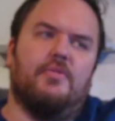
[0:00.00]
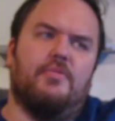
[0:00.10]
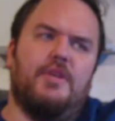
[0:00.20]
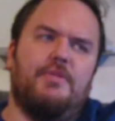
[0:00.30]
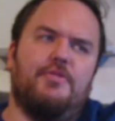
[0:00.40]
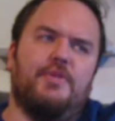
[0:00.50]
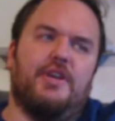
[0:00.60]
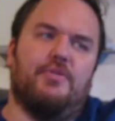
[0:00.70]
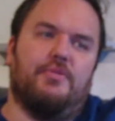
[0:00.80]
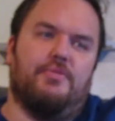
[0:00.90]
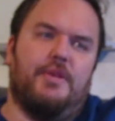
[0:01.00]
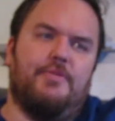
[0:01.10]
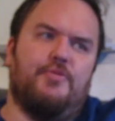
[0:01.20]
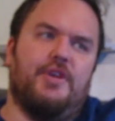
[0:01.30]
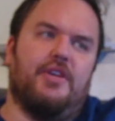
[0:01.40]
Maybe we can
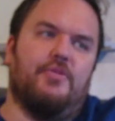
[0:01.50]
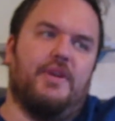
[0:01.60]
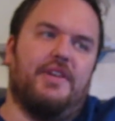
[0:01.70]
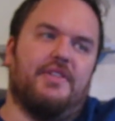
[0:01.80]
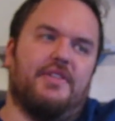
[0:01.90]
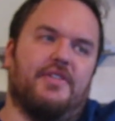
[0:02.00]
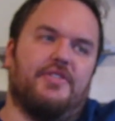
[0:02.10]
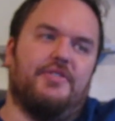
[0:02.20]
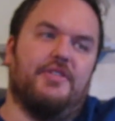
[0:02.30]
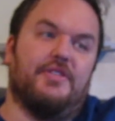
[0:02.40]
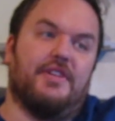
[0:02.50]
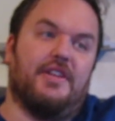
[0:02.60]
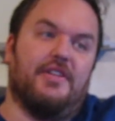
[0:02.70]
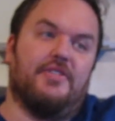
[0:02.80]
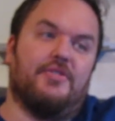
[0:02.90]
maybe we can wait until she feels like
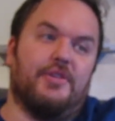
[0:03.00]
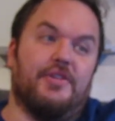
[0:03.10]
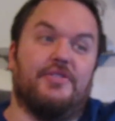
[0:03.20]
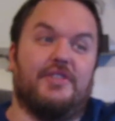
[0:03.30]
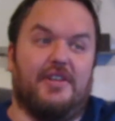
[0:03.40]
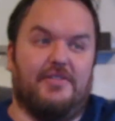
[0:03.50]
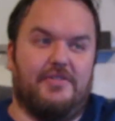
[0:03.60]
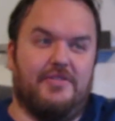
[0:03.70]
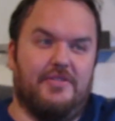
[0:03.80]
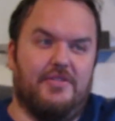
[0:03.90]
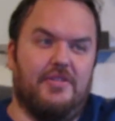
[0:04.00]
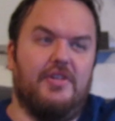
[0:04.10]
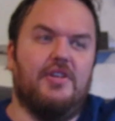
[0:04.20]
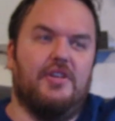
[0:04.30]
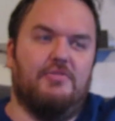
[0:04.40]
telling the story herself.
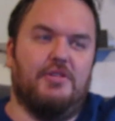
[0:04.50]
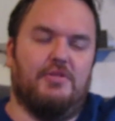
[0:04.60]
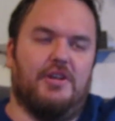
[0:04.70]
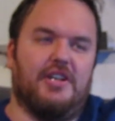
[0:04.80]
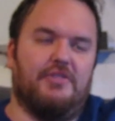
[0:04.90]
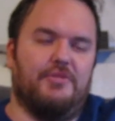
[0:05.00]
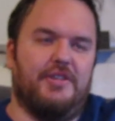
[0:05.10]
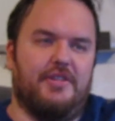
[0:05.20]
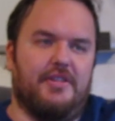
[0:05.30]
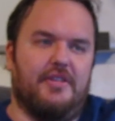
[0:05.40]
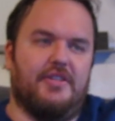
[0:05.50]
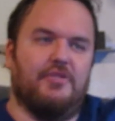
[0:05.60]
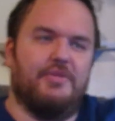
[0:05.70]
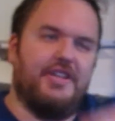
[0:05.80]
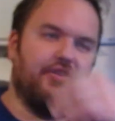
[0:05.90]
We'll walk and weep
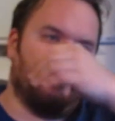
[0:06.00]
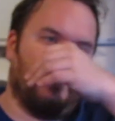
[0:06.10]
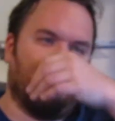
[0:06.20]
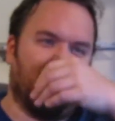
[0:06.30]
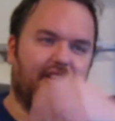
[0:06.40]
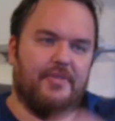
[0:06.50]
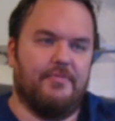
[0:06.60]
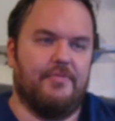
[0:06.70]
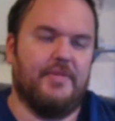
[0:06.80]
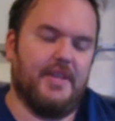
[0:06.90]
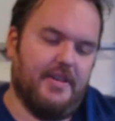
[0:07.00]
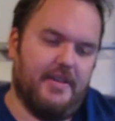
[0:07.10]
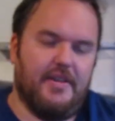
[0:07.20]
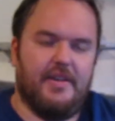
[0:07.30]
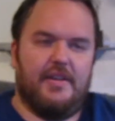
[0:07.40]
until we need to rest again.
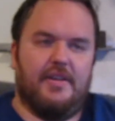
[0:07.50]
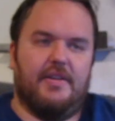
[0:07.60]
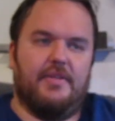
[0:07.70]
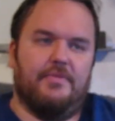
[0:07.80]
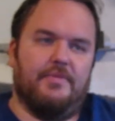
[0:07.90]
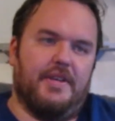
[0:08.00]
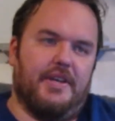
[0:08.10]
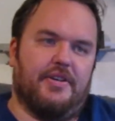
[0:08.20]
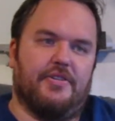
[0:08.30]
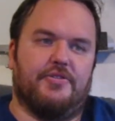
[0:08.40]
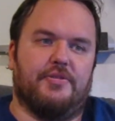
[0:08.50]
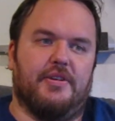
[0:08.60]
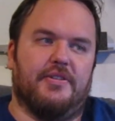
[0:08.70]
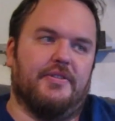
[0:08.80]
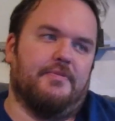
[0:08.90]
Daydecker
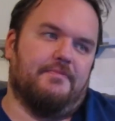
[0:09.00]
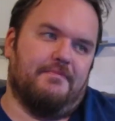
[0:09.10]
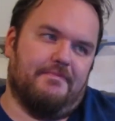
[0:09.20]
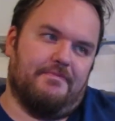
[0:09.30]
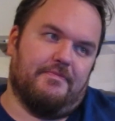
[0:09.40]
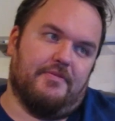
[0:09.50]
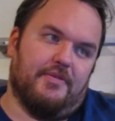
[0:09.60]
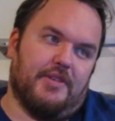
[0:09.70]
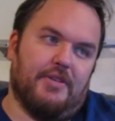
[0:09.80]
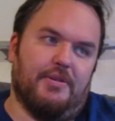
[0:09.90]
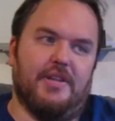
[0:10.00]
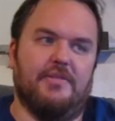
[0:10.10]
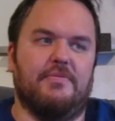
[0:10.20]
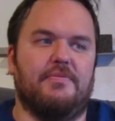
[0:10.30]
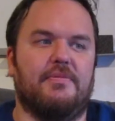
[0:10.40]
shrugged. Very
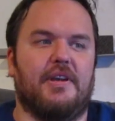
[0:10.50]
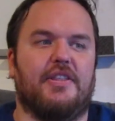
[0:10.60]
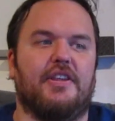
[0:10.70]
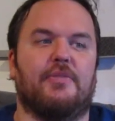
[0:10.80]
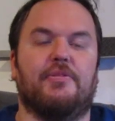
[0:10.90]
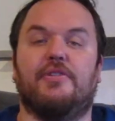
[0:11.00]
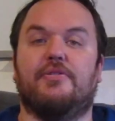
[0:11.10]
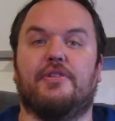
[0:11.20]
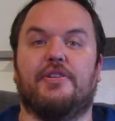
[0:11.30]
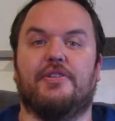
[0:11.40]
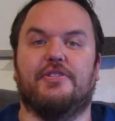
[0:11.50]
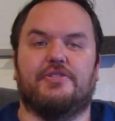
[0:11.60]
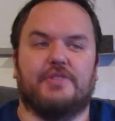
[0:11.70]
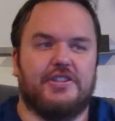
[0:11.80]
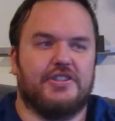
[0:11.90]
well. I think I'm good for another good
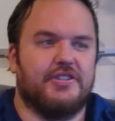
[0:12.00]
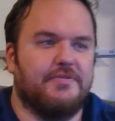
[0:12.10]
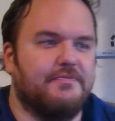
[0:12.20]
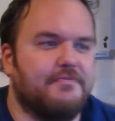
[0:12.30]
stretch.